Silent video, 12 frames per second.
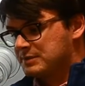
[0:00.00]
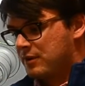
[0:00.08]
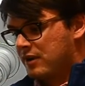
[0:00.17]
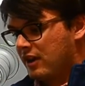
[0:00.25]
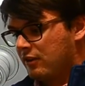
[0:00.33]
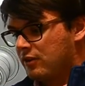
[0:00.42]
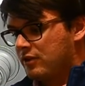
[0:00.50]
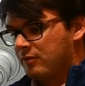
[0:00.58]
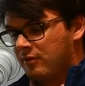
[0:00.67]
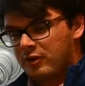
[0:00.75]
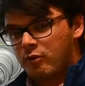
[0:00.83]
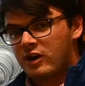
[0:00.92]
part, I learned
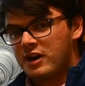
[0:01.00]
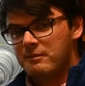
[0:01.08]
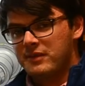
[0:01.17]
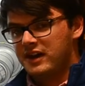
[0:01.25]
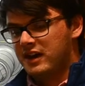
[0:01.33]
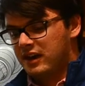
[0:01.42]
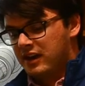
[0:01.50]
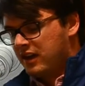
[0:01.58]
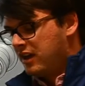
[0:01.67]
quite a bit.